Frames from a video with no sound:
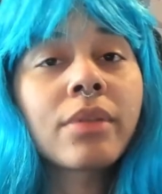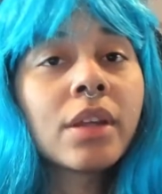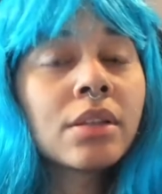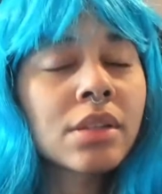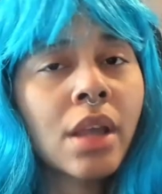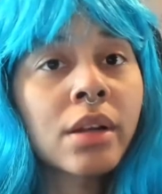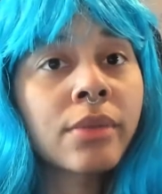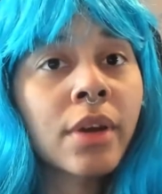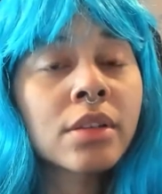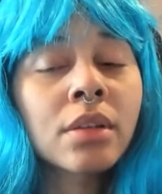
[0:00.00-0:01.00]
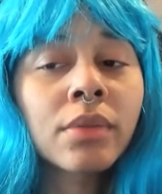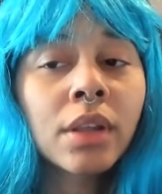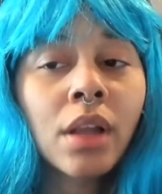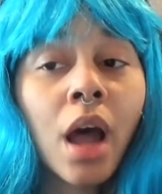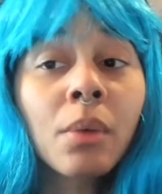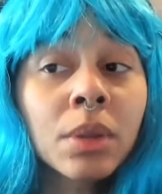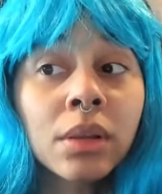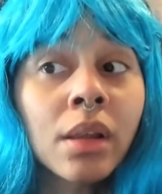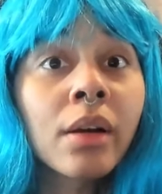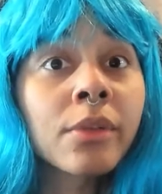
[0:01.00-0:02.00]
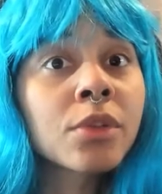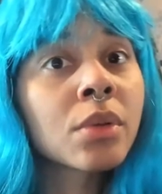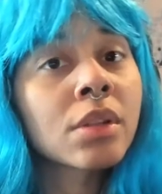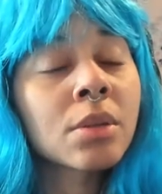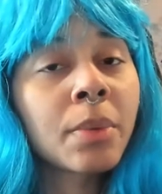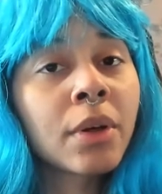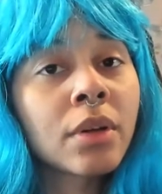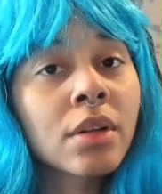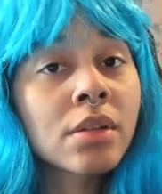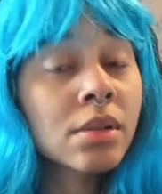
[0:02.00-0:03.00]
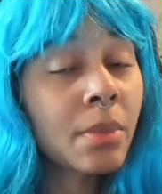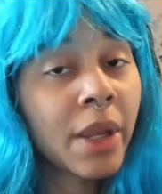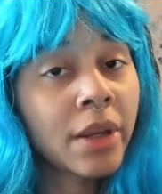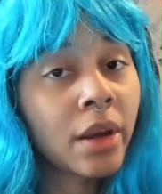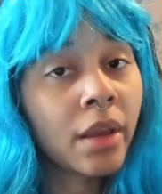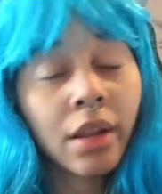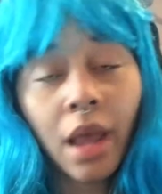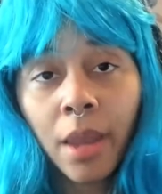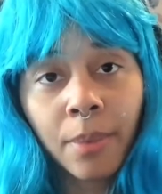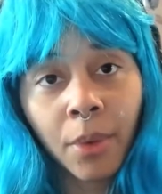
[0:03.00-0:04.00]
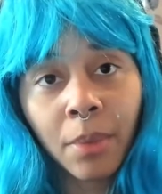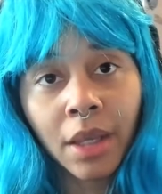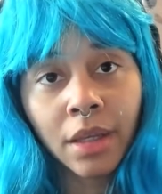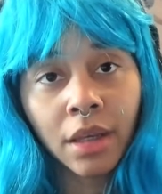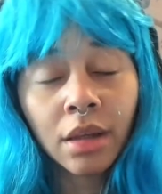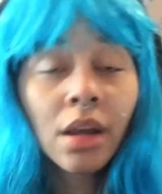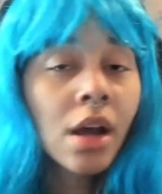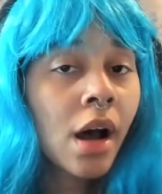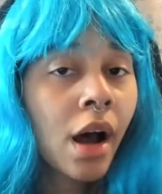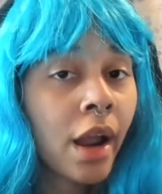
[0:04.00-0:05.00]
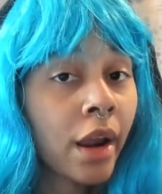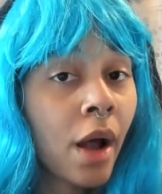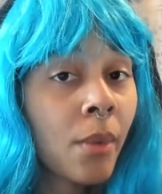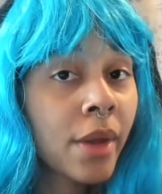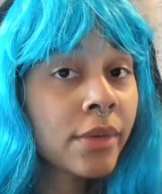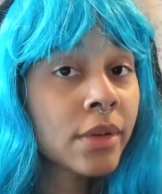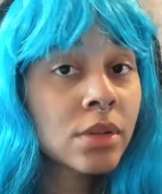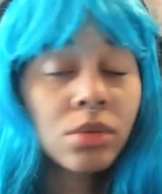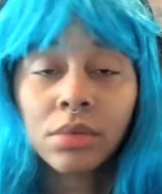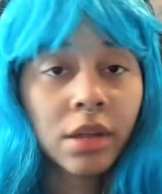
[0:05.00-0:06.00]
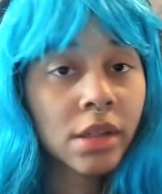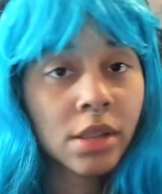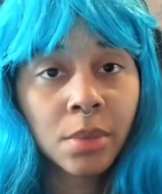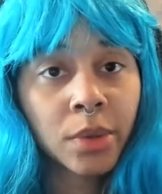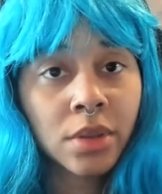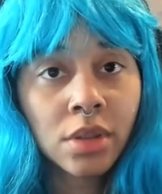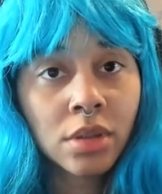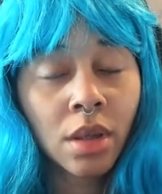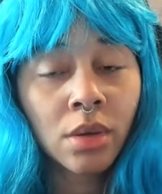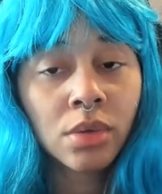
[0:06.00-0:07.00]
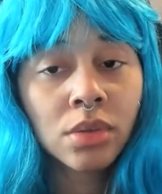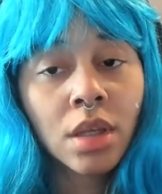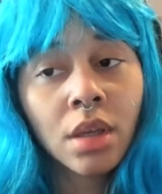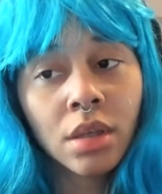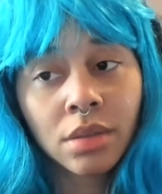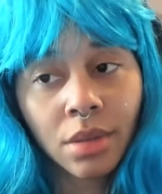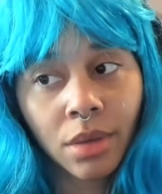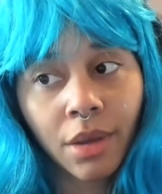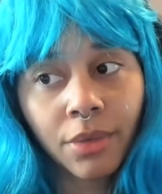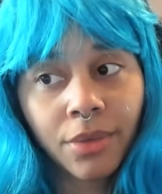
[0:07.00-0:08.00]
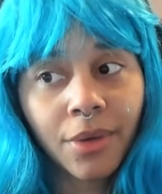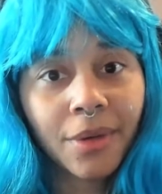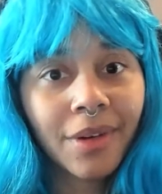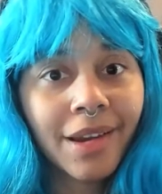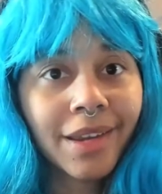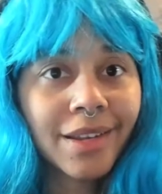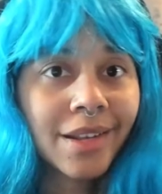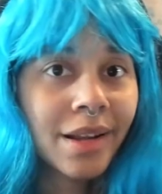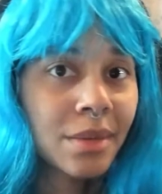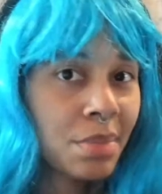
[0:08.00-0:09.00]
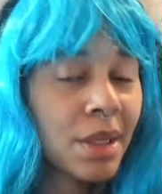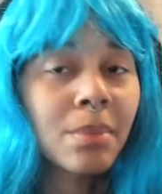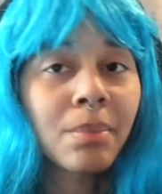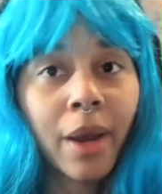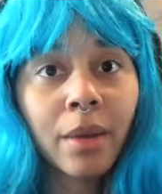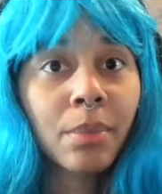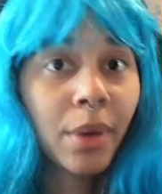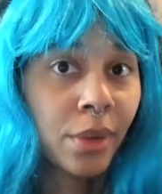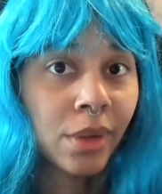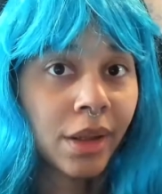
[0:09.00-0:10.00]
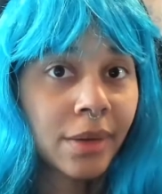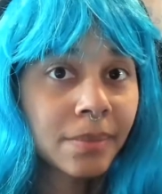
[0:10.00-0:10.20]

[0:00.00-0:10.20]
side effects of it, I would love to experience mania and hypomania. I, however, do not experience those, so therefore I cannot be bipolar.